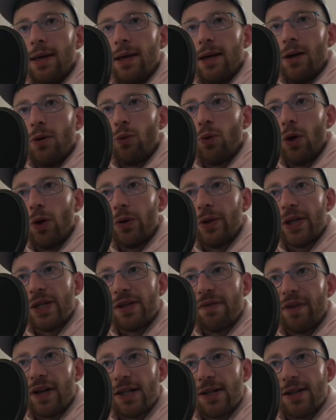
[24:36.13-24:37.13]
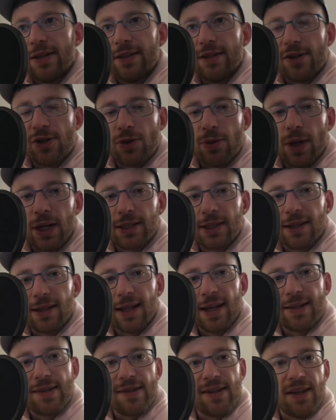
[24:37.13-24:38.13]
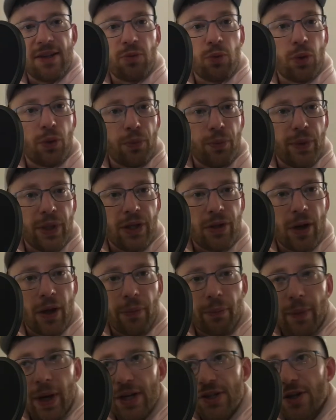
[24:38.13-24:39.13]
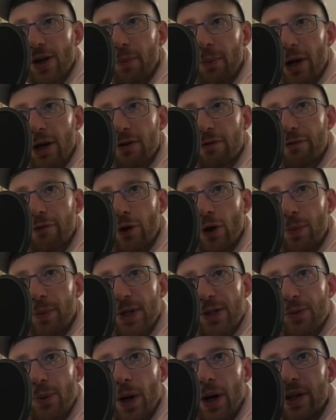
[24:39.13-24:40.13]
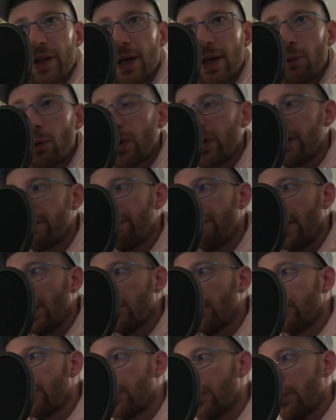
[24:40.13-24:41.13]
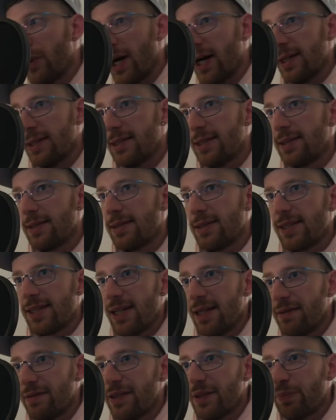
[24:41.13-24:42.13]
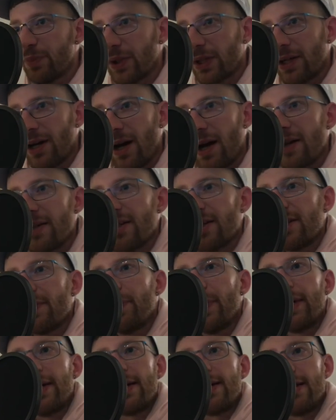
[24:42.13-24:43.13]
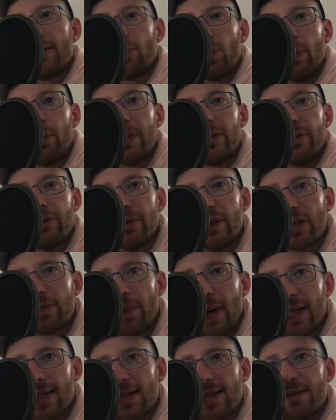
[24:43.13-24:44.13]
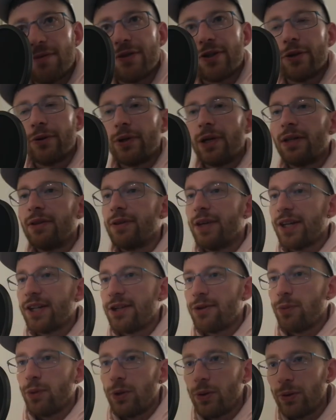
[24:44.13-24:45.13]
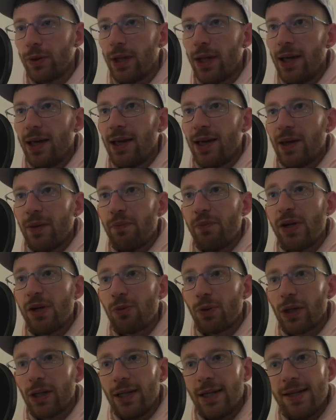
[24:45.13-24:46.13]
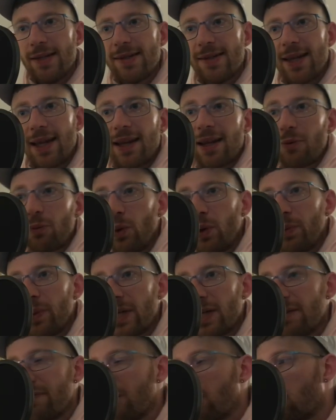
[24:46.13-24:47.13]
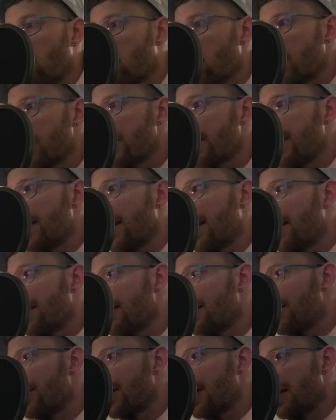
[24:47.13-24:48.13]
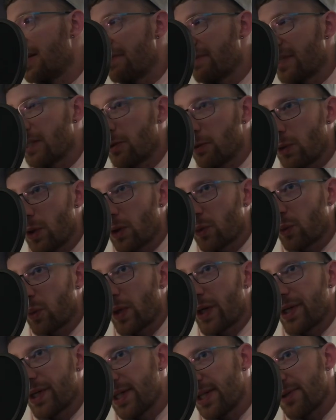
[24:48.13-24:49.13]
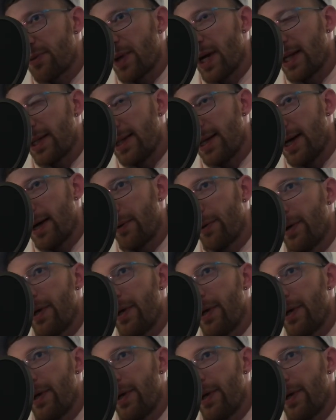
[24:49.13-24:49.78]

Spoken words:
road is eventually destructed, let's say, it will be done by some other firm as well, and they will not follow the right safety precautions because it will be too expensive. So that dust will be released, and that will be even worse than just leaving the road where it is right now.